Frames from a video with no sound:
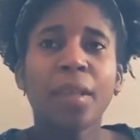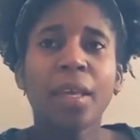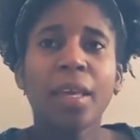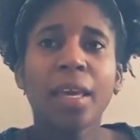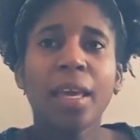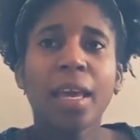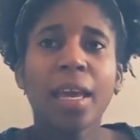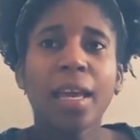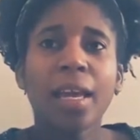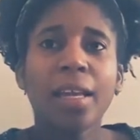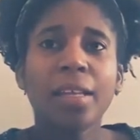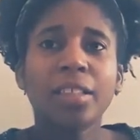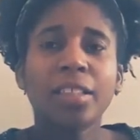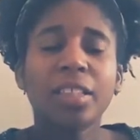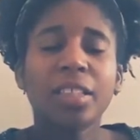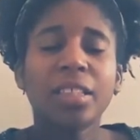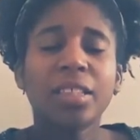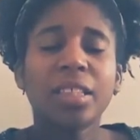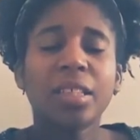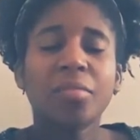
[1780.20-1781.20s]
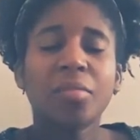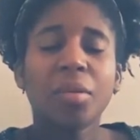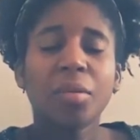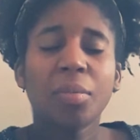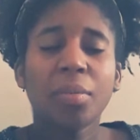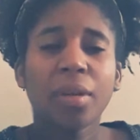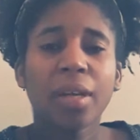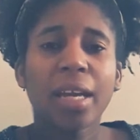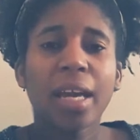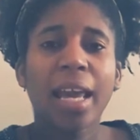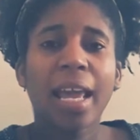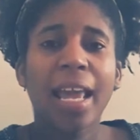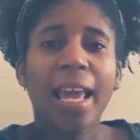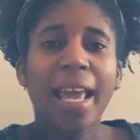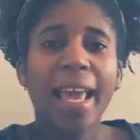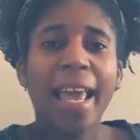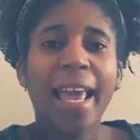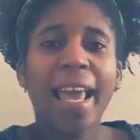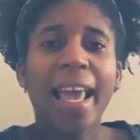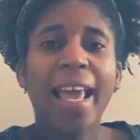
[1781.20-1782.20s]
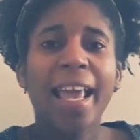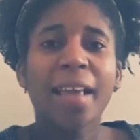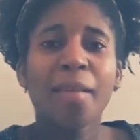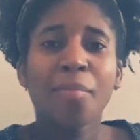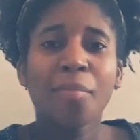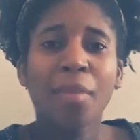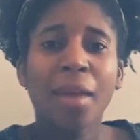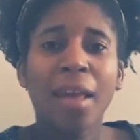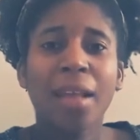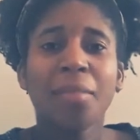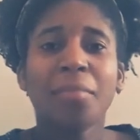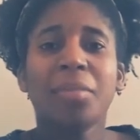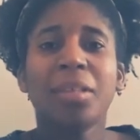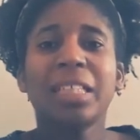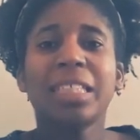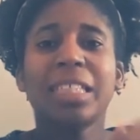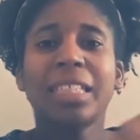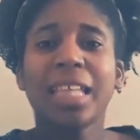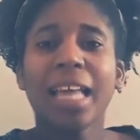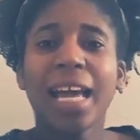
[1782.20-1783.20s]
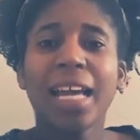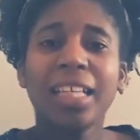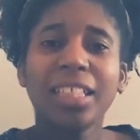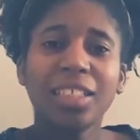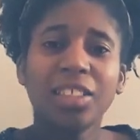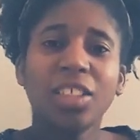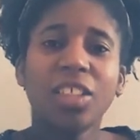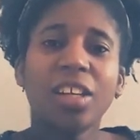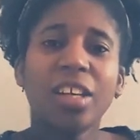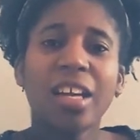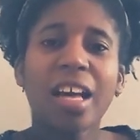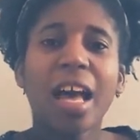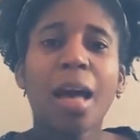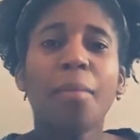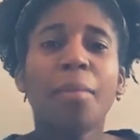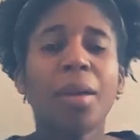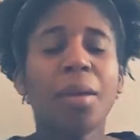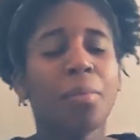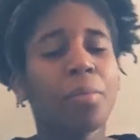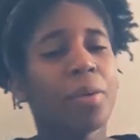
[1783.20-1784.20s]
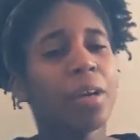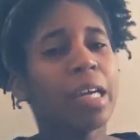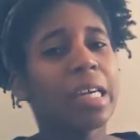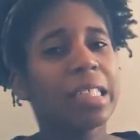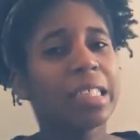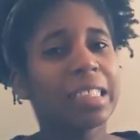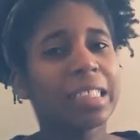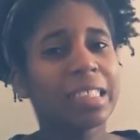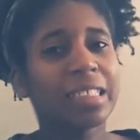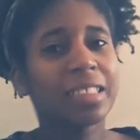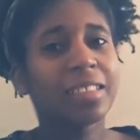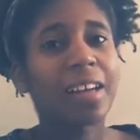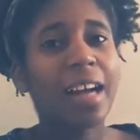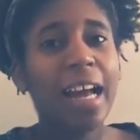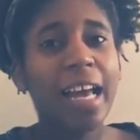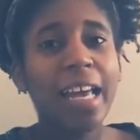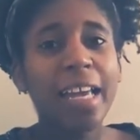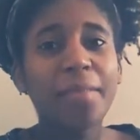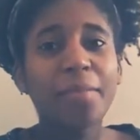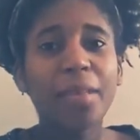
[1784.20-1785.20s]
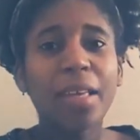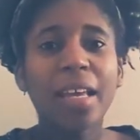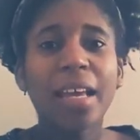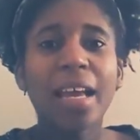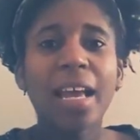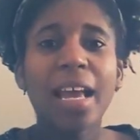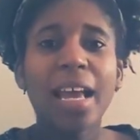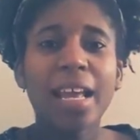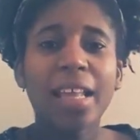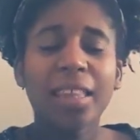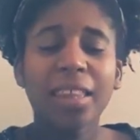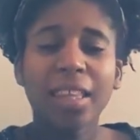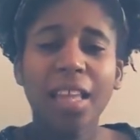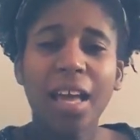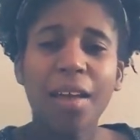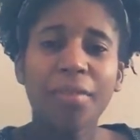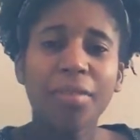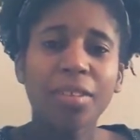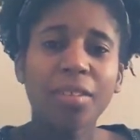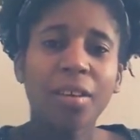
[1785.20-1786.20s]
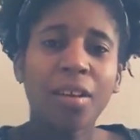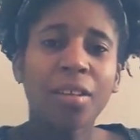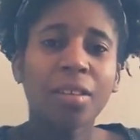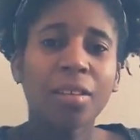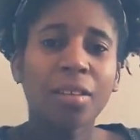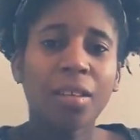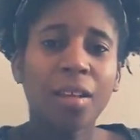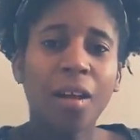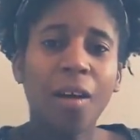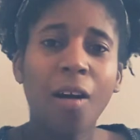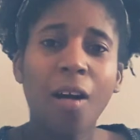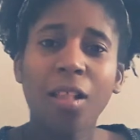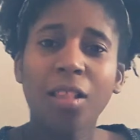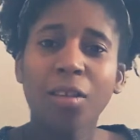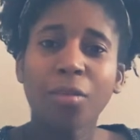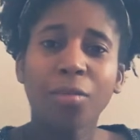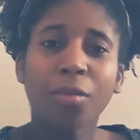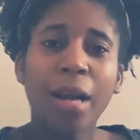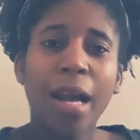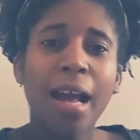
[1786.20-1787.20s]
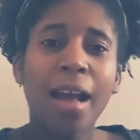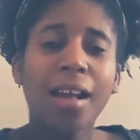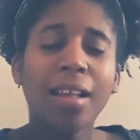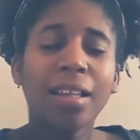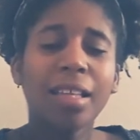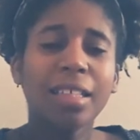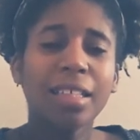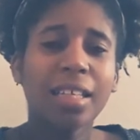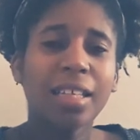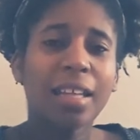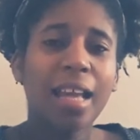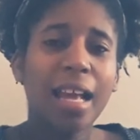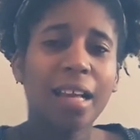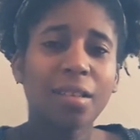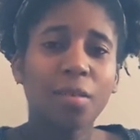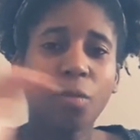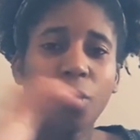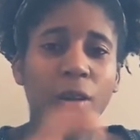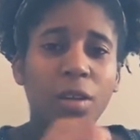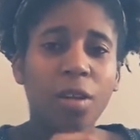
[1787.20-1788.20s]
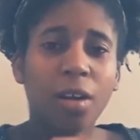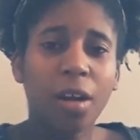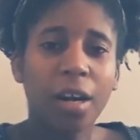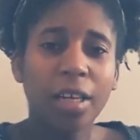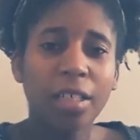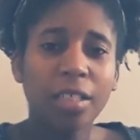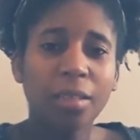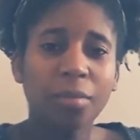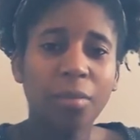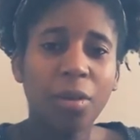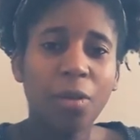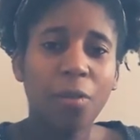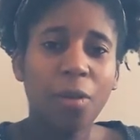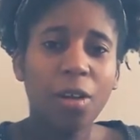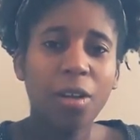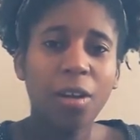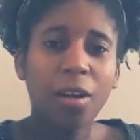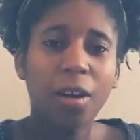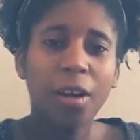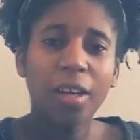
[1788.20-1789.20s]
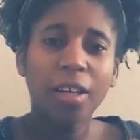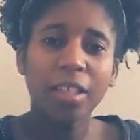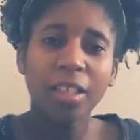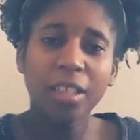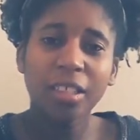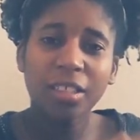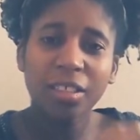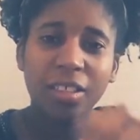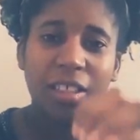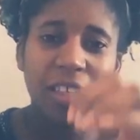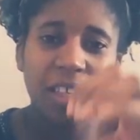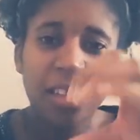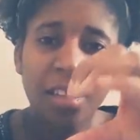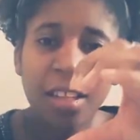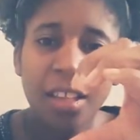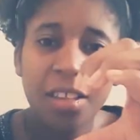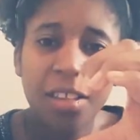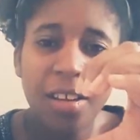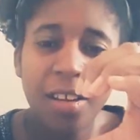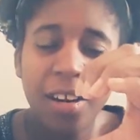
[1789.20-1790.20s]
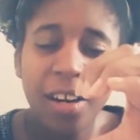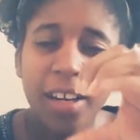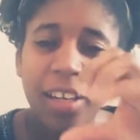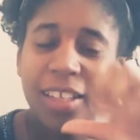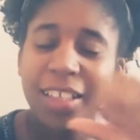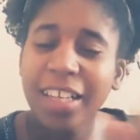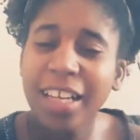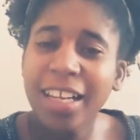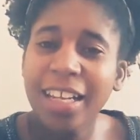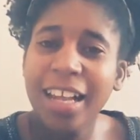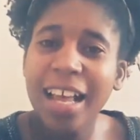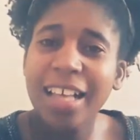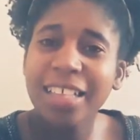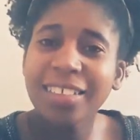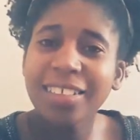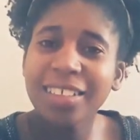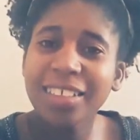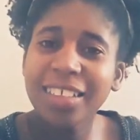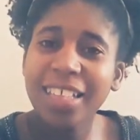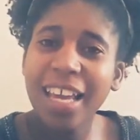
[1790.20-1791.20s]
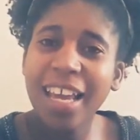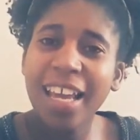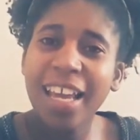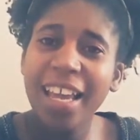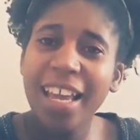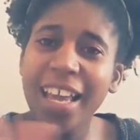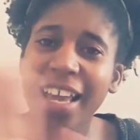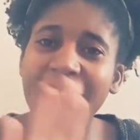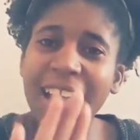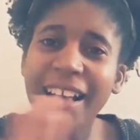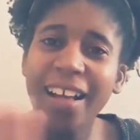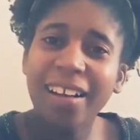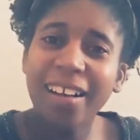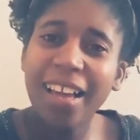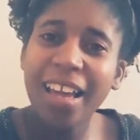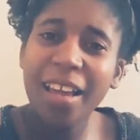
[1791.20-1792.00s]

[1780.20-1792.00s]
And in Jesus' name we pray, amen. Please like, share, comment, and pray, and subscribe. And love is all around. Let's connect one heart to be one heart to another heart. And that's our day. Okay,